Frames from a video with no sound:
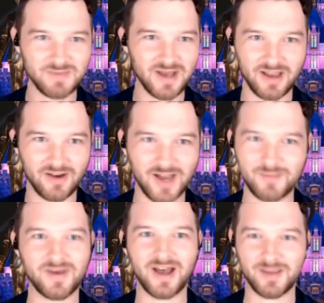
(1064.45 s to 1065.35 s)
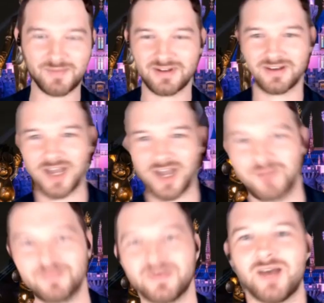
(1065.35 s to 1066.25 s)
smile i'm i'm a I, am i
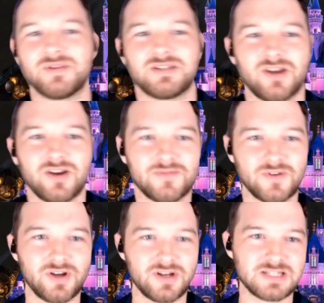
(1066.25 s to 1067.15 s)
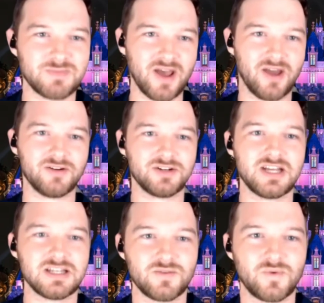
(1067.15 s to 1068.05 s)
am a i'm a sucker for a good smile and she
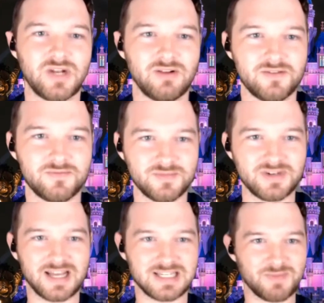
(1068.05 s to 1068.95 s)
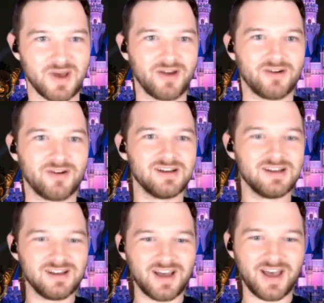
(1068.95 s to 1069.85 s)
has a really really nice smile
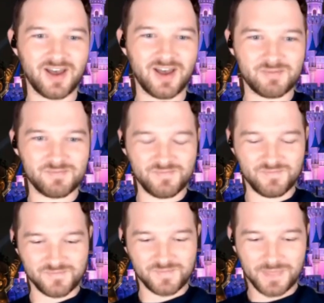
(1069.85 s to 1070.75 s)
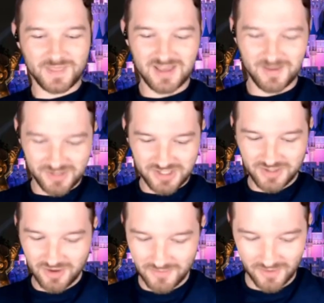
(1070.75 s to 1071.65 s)
yeah um but just
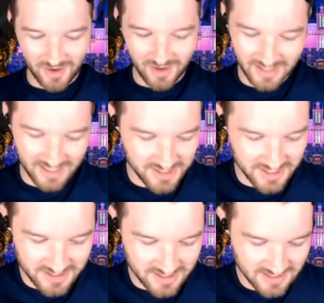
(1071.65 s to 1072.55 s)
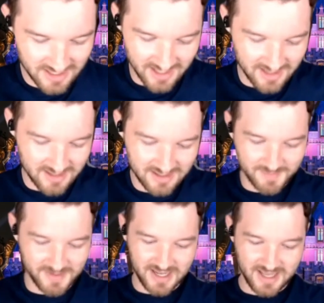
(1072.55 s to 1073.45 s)
overall like she's just like i
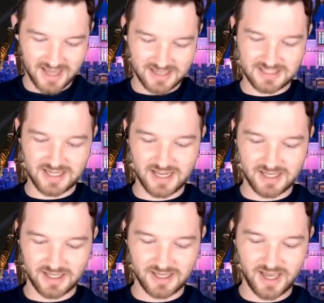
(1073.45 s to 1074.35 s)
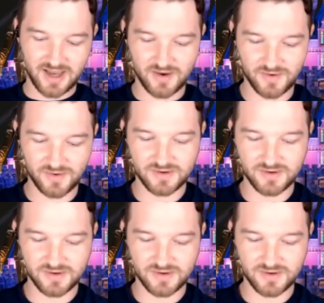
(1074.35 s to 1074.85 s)
mean i can't say like how